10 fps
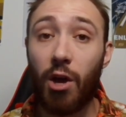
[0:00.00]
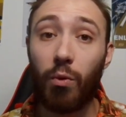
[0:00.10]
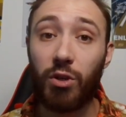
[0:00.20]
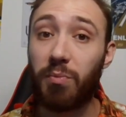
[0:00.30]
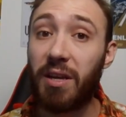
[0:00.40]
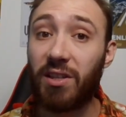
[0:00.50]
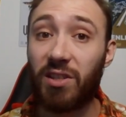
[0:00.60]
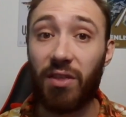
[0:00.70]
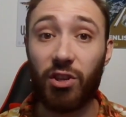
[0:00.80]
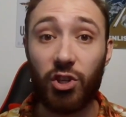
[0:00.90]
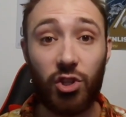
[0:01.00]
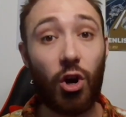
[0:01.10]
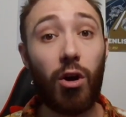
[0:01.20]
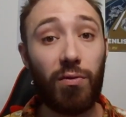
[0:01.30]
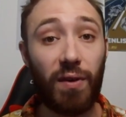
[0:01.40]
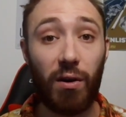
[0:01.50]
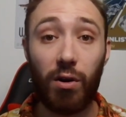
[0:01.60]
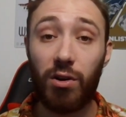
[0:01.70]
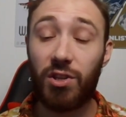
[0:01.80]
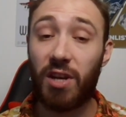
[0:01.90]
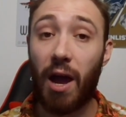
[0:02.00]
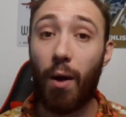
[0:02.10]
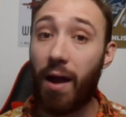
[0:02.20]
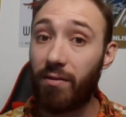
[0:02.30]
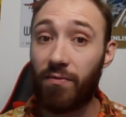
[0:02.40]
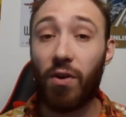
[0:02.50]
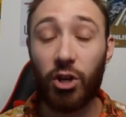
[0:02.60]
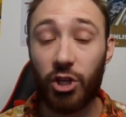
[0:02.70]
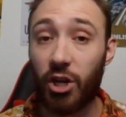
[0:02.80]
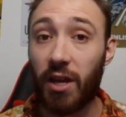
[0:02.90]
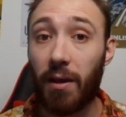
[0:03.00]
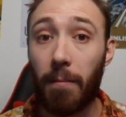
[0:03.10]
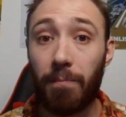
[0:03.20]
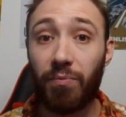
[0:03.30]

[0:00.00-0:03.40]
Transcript: which means that the Starfarers now have a functioning